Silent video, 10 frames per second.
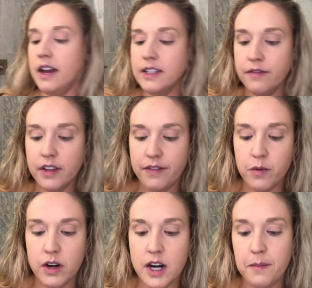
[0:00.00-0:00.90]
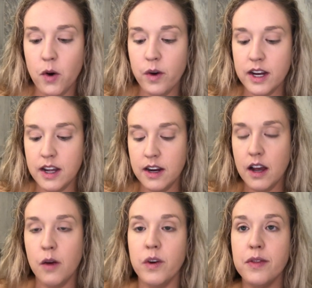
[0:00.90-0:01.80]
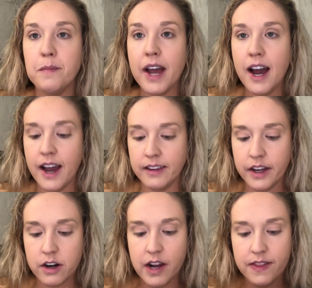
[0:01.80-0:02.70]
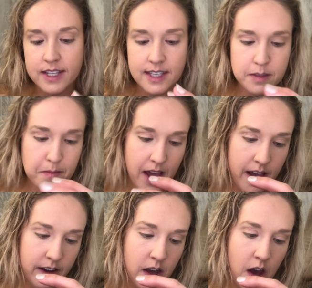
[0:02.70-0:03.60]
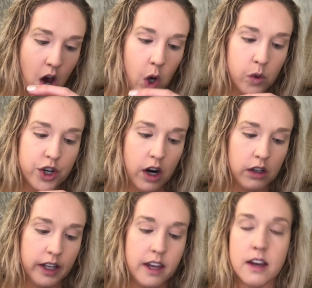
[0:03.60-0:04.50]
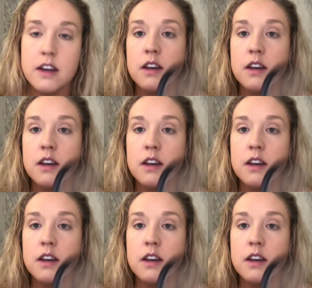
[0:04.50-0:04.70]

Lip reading: nice fluffy one, and I'm going in with my highlighter, and this is MAC Oh Darling.